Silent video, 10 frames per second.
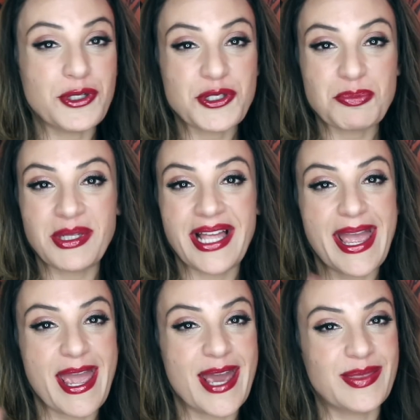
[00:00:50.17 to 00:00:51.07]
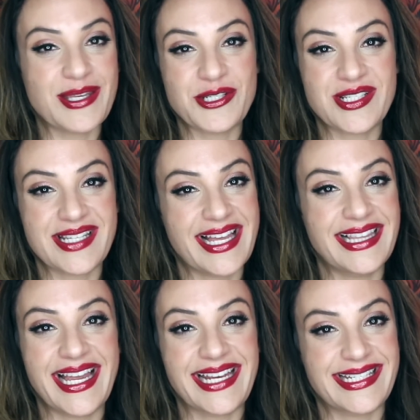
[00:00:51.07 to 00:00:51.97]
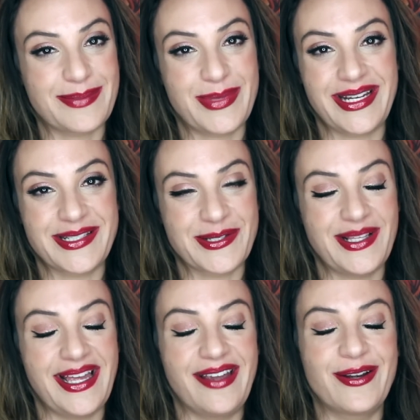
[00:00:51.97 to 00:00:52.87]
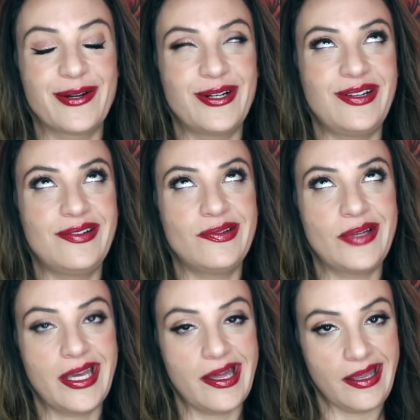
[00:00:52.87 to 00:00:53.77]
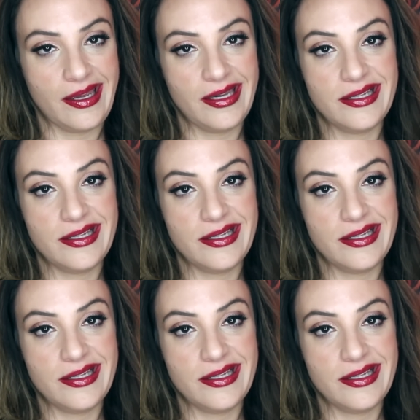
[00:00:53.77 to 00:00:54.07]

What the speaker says: pushed play, and then just like liked it because they're like, girl, we get it.